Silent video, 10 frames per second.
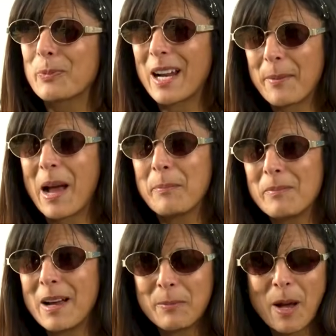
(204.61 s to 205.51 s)
but I'm,
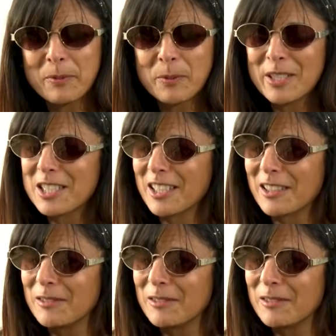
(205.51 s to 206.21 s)
I'm, I'm optimistic.